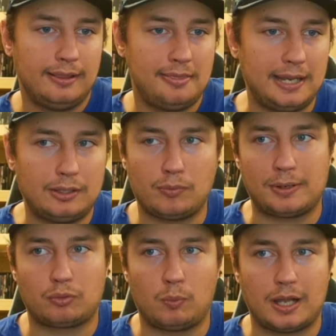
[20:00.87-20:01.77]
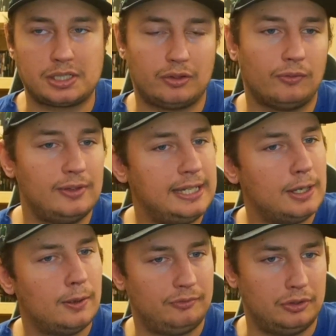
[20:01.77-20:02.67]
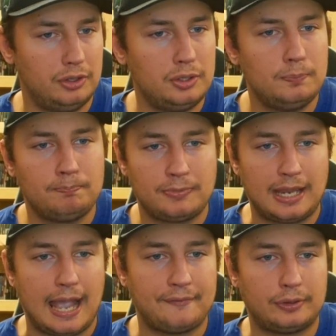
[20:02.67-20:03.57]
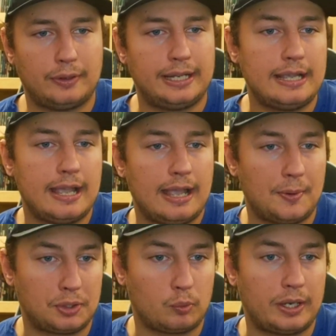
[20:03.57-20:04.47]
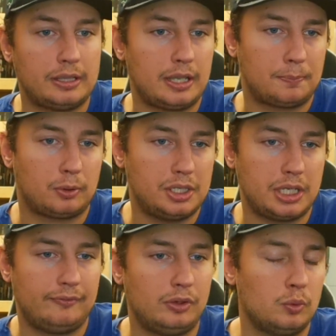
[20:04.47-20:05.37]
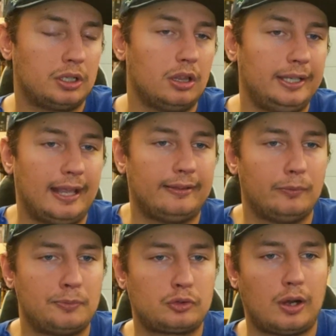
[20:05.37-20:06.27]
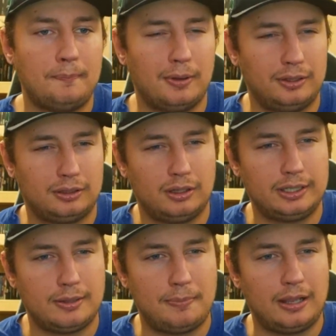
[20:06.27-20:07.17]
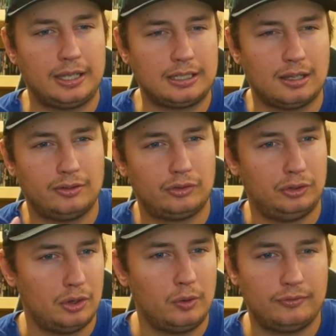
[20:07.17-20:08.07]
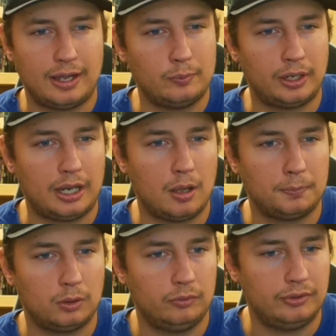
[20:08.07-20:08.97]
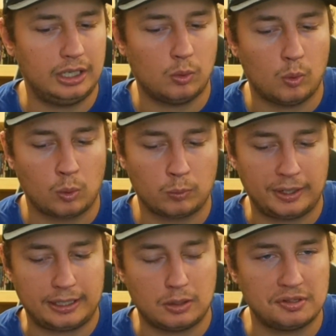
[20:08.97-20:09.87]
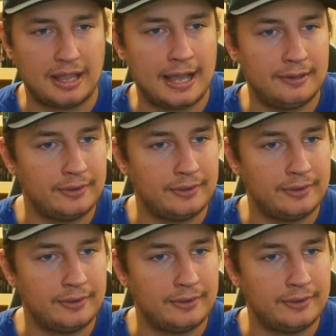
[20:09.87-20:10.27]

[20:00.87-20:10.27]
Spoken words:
Thank you so much for watching this video. If you're new, haven't already, I would greatly appreciate if you would click that subscribe button, click the bell icon so you're notified when I upload a video or when I go live.